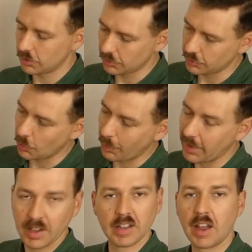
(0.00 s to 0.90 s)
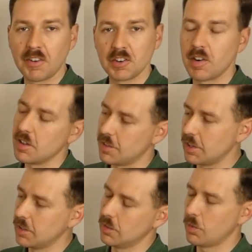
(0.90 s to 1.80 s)
There's no bayonet carried or
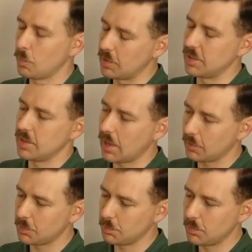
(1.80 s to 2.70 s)
anything. I've omitted that,